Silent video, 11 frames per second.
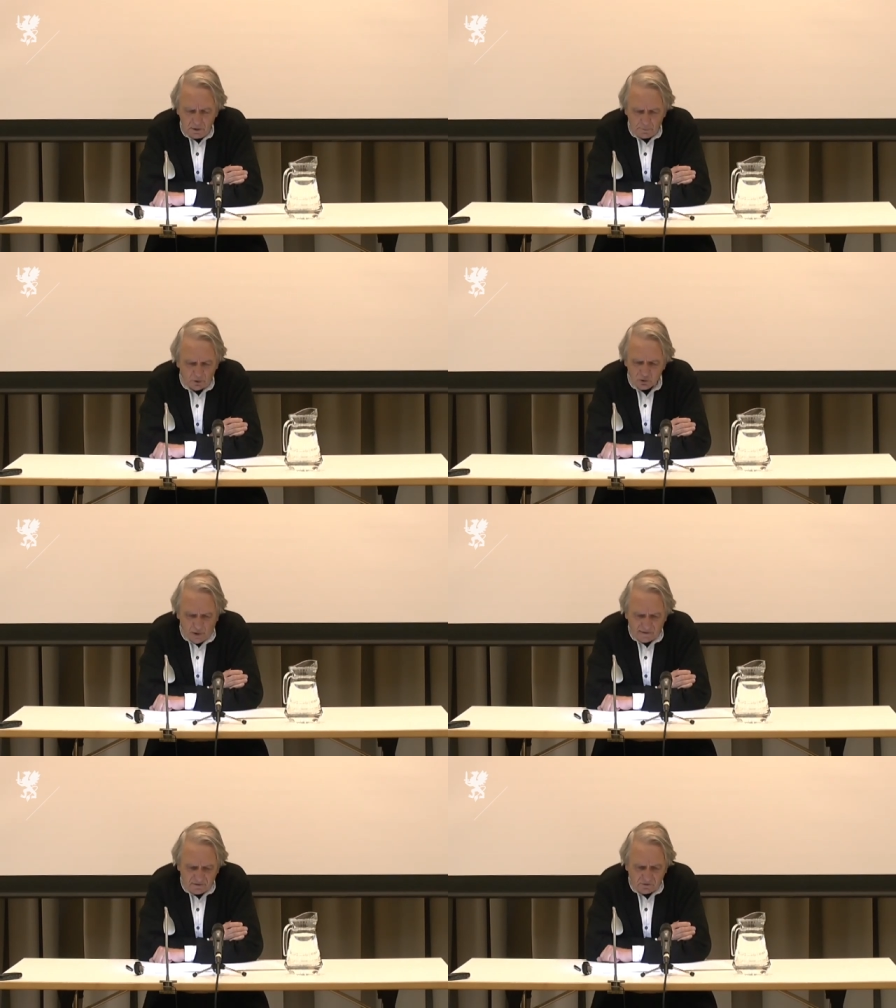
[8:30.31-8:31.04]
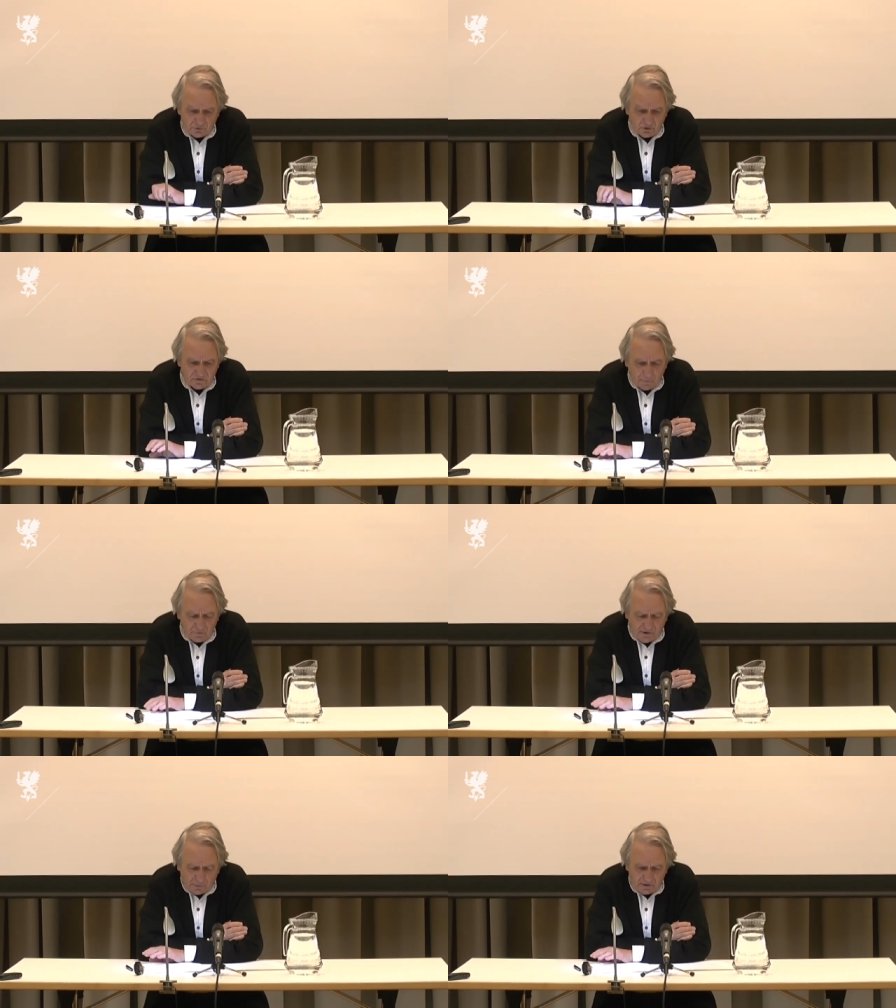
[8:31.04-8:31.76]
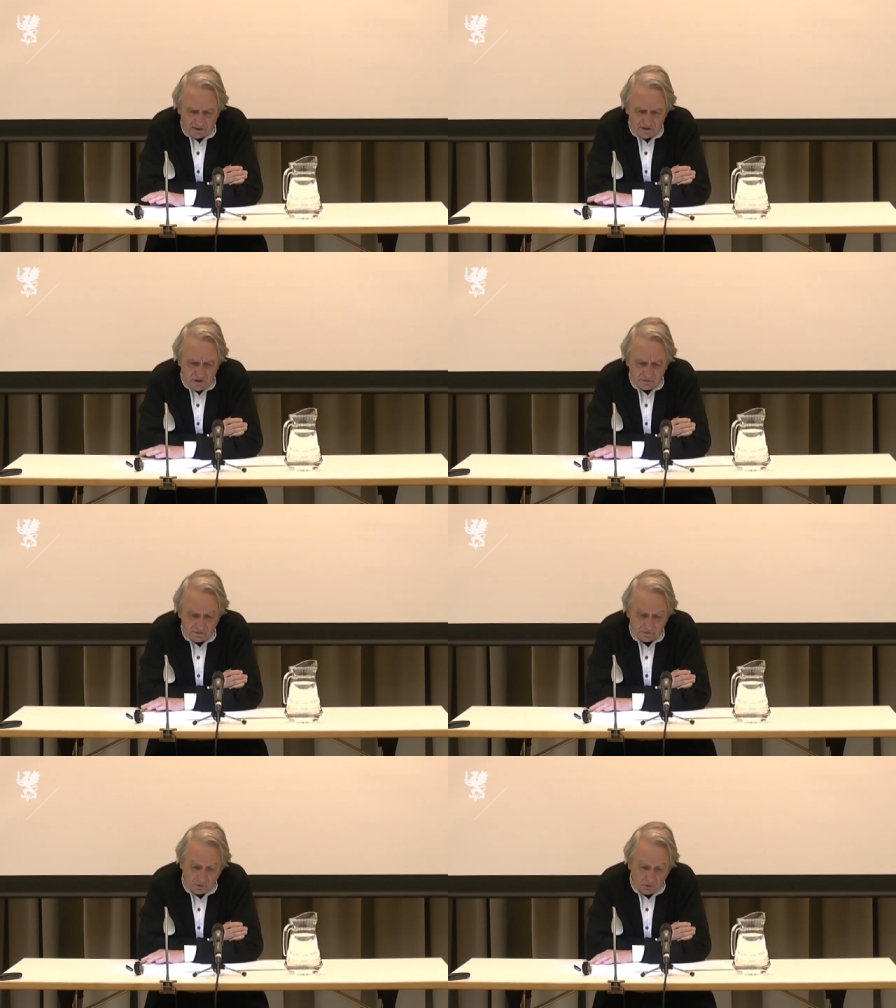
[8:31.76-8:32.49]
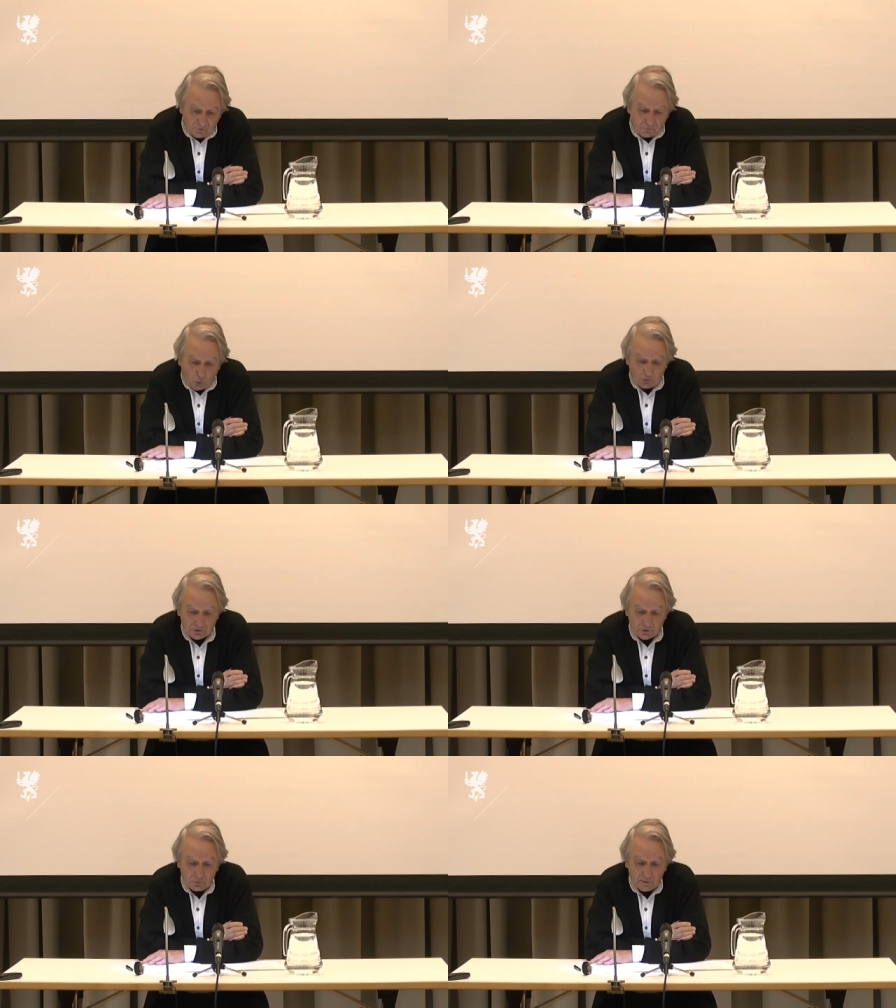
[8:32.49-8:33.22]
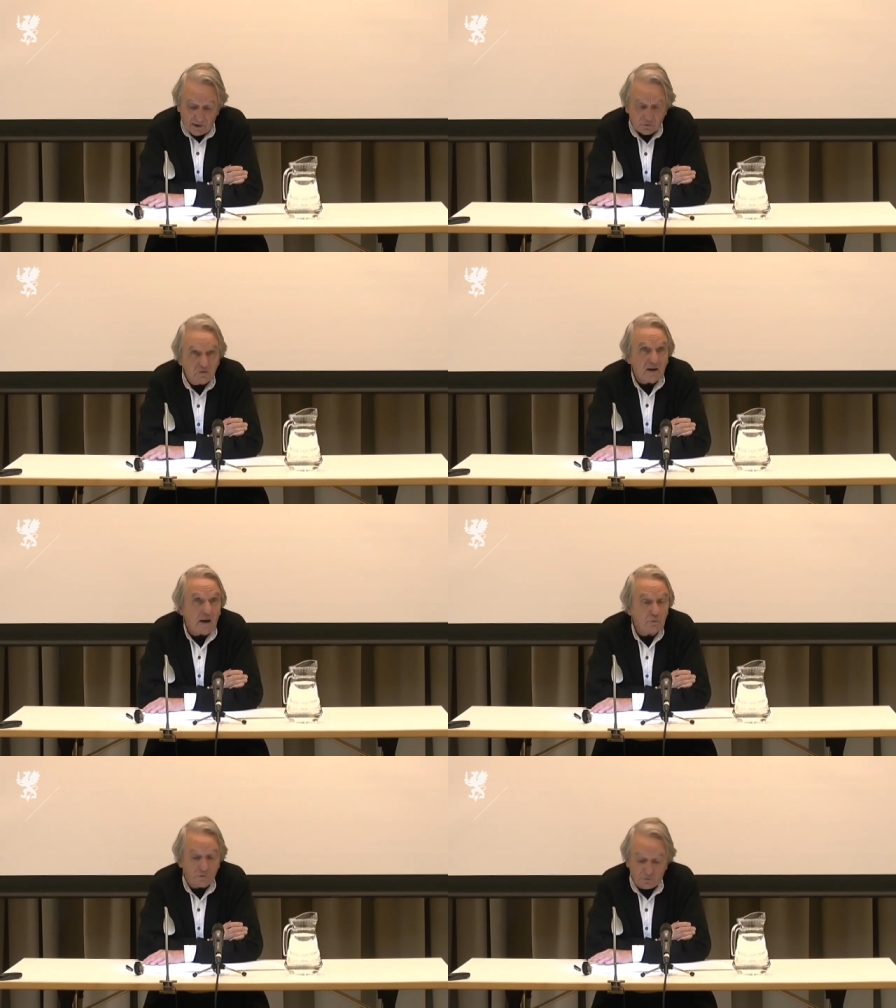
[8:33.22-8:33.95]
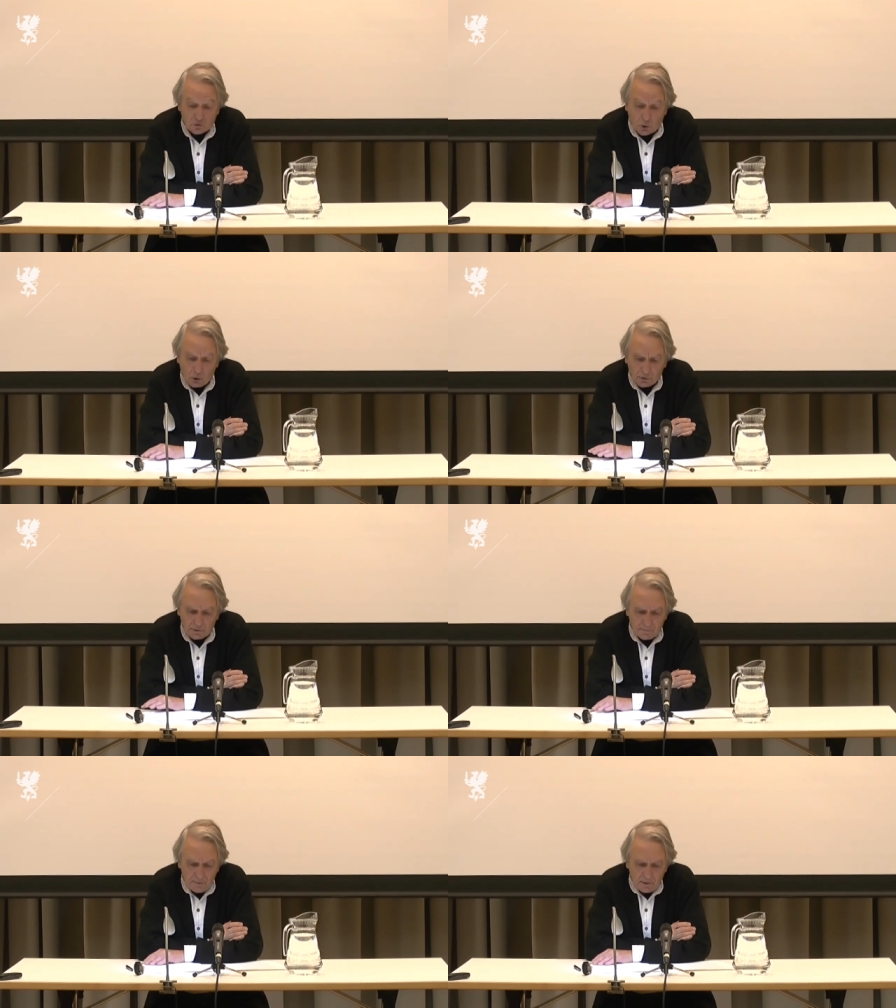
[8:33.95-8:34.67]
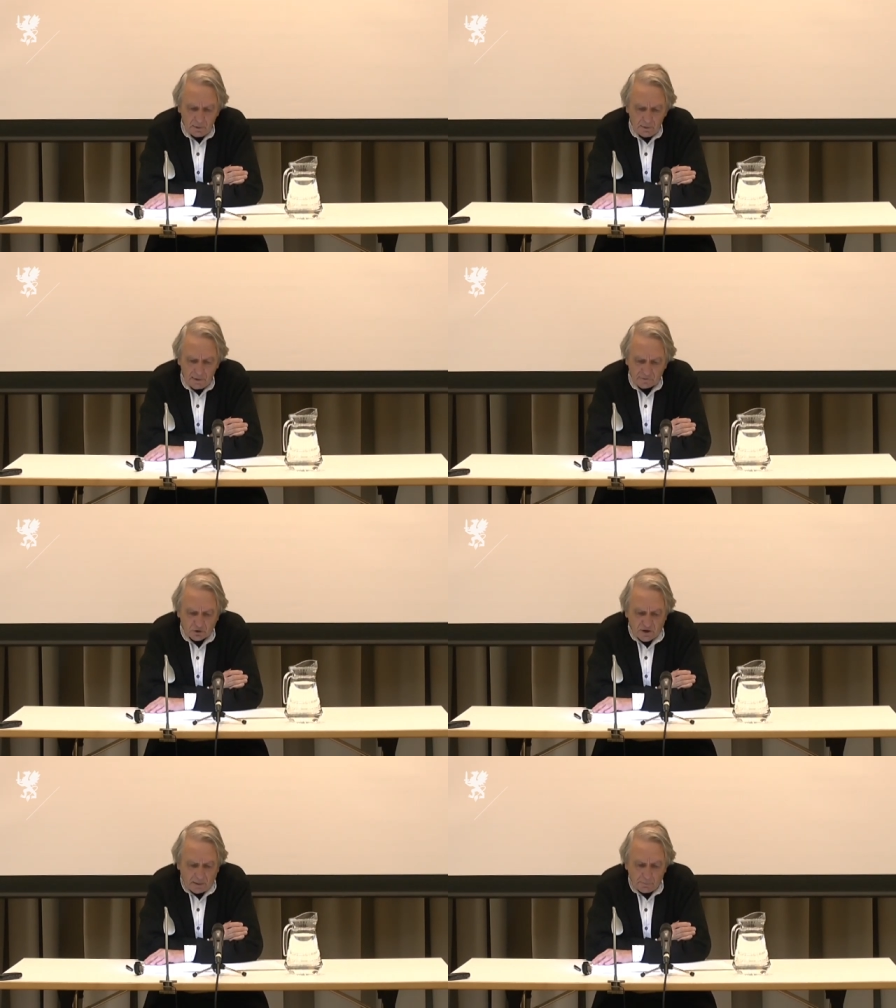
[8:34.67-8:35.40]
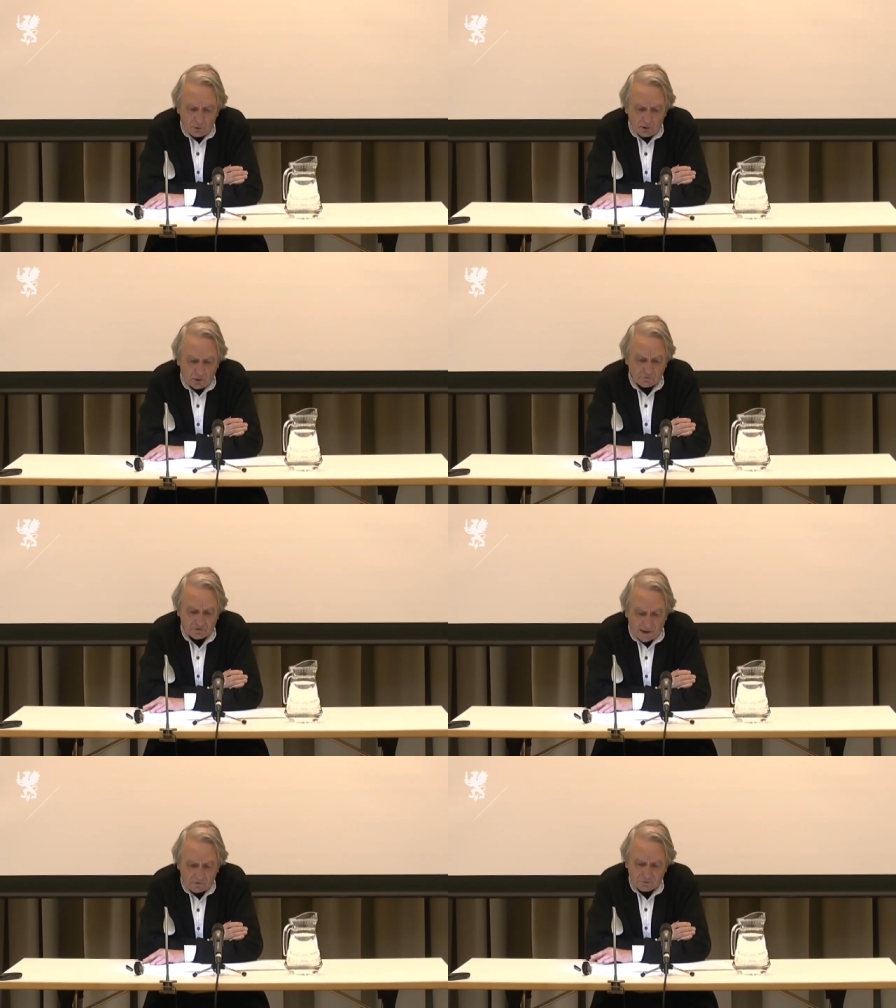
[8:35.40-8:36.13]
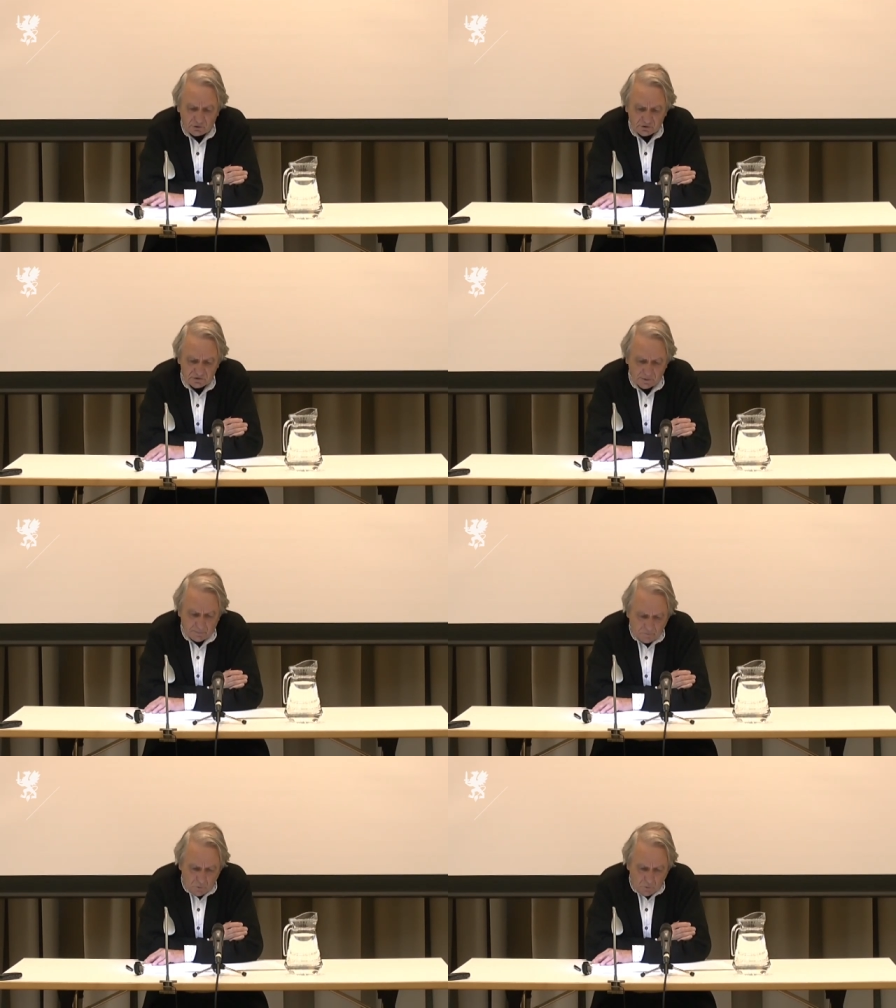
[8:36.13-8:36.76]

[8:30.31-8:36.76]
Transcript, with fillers: but rest on the same foundations of wonder as the town of Troy and the temple of Delphos.